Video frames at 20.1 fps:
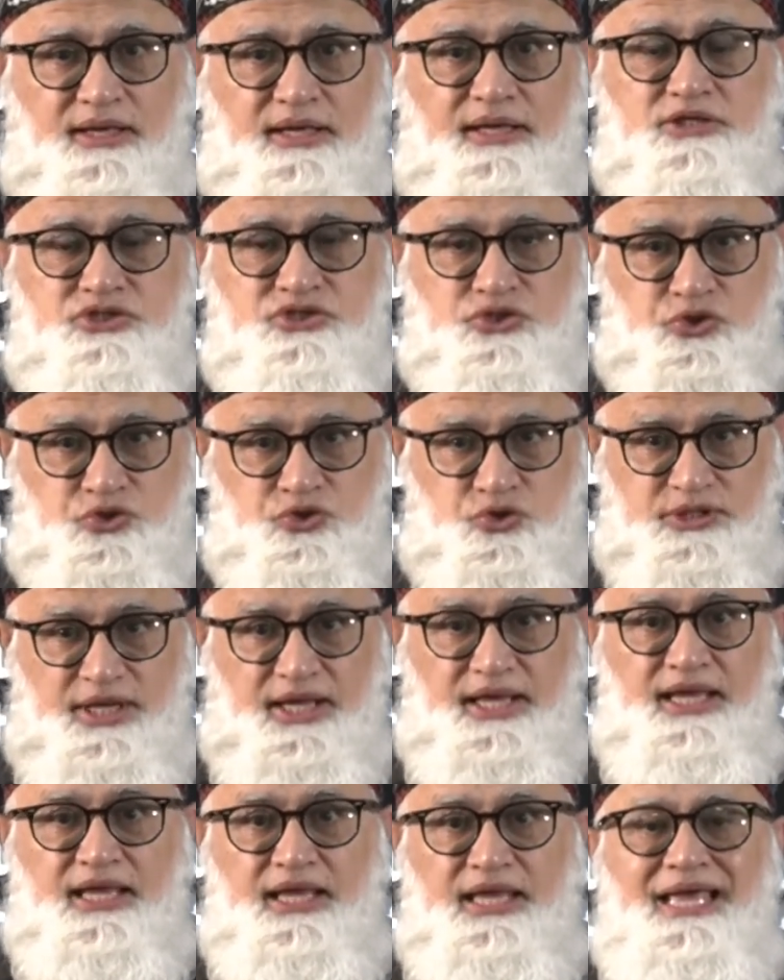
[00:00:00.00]
So
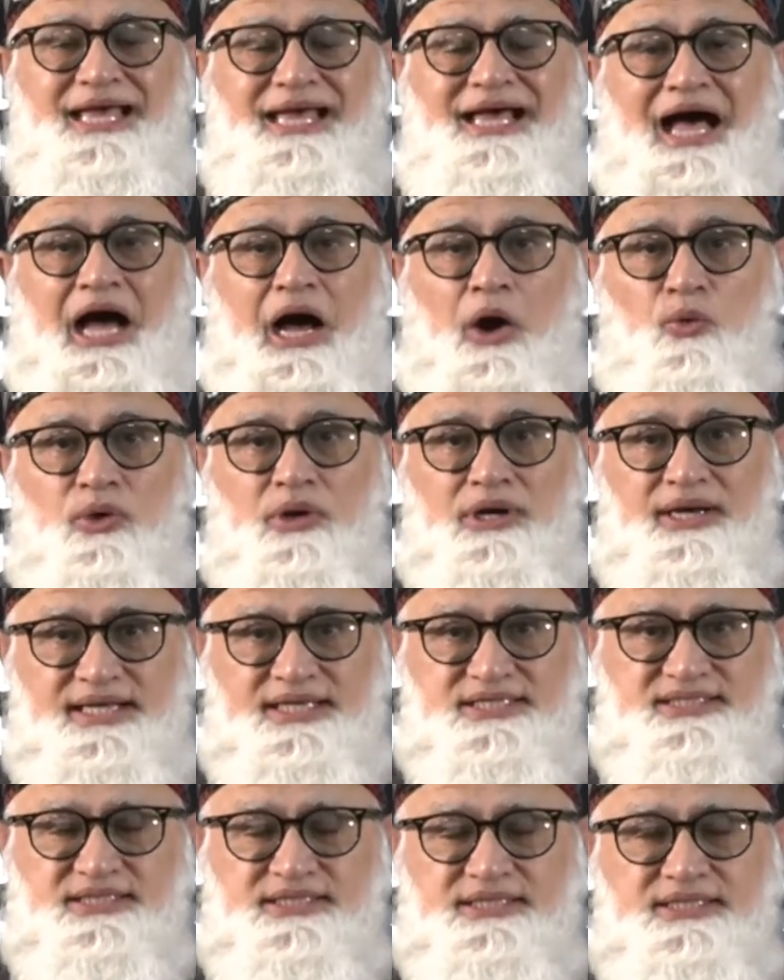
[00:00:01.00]
today, our
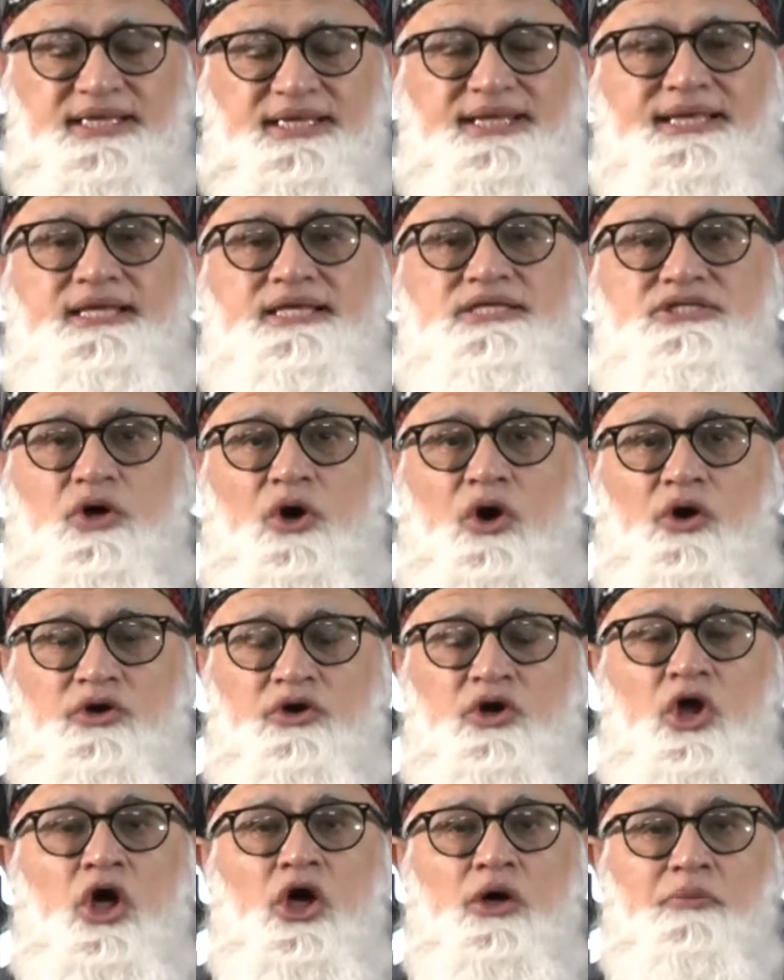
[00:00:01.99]
lesson is on
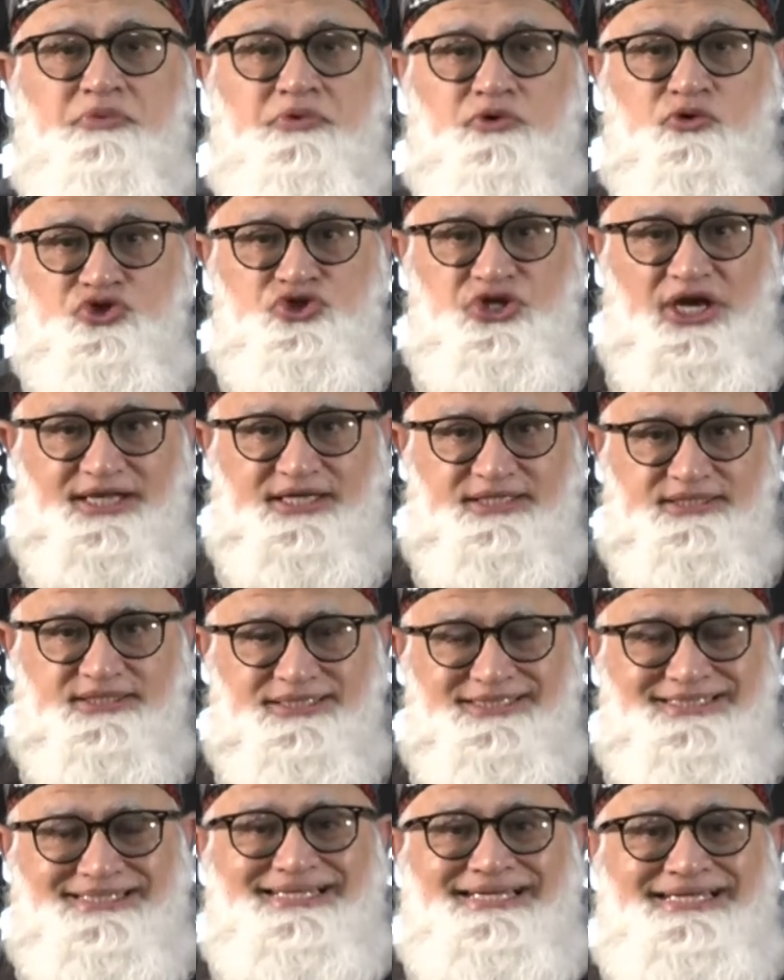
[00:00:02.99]

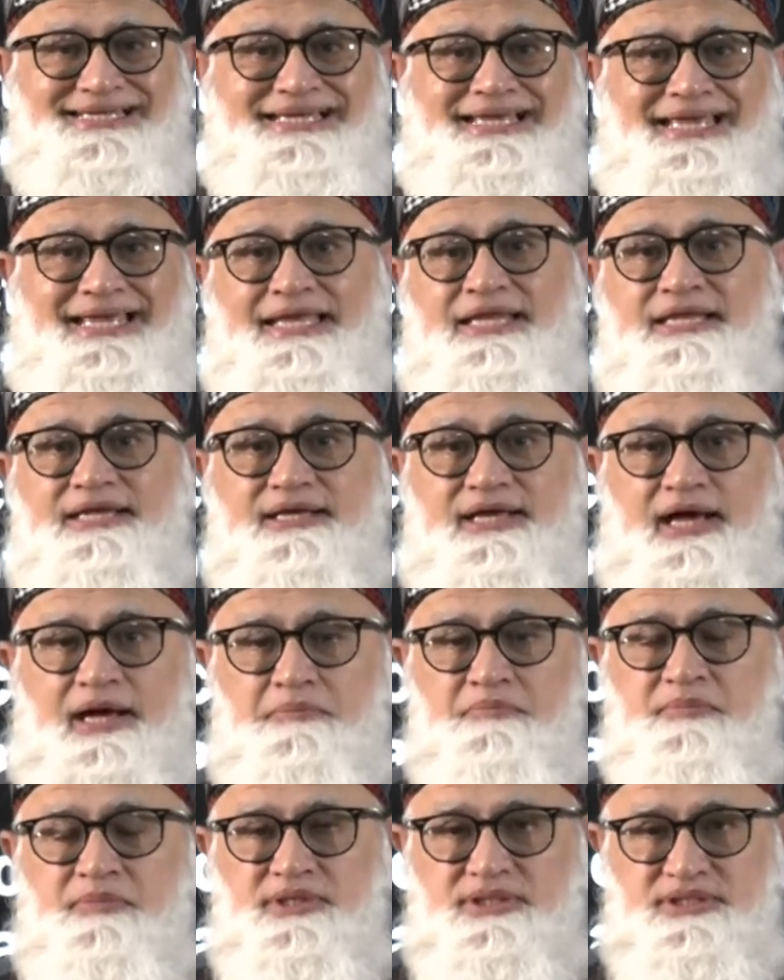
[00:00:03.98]
projected
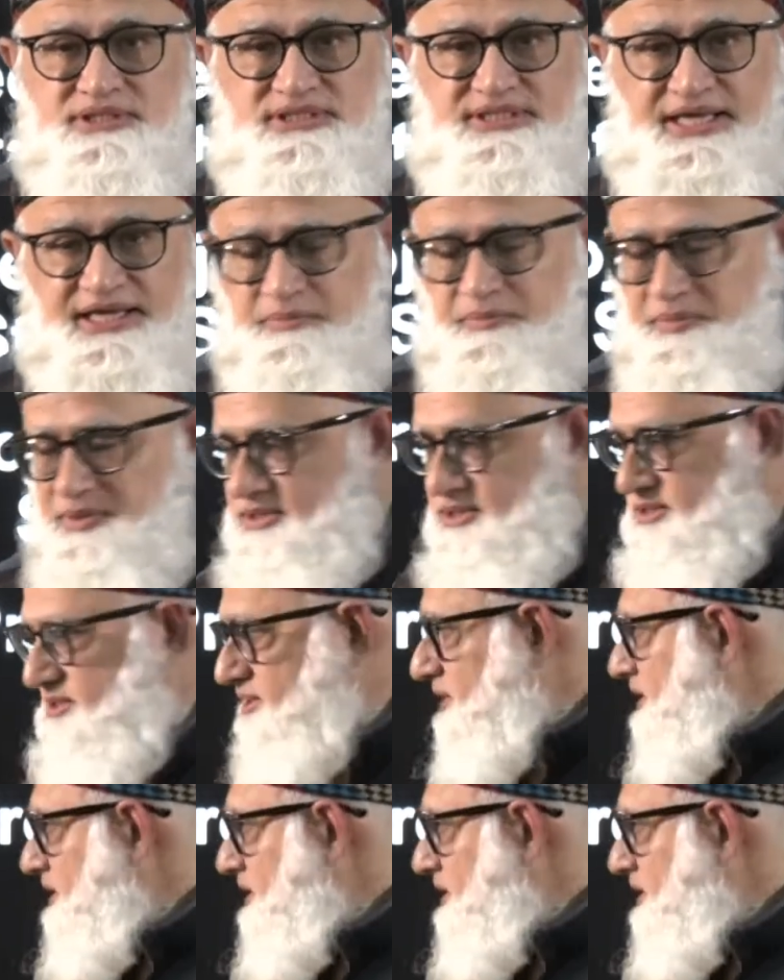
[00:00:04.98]
income statements.